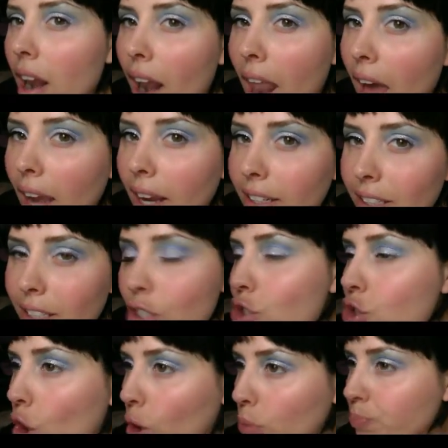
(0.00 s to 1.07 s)
line.
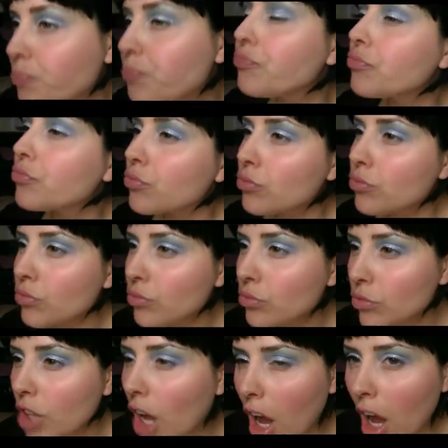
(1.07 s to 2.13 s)
So,
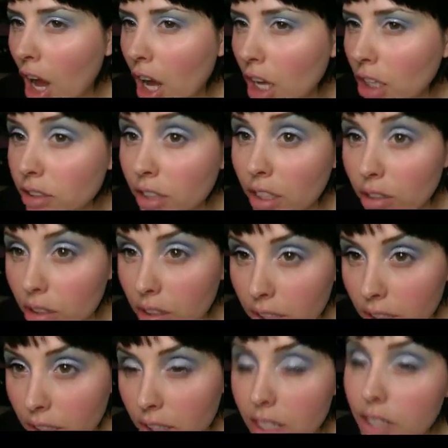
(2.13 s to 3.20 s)
uh, the
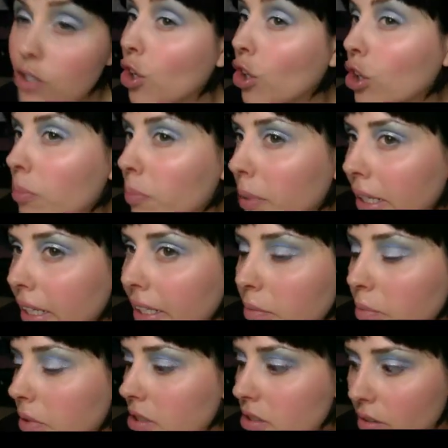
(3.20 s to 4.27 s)
look is not complete
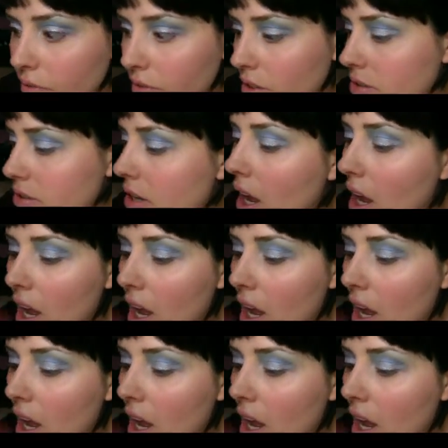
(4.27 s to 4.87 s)
because of course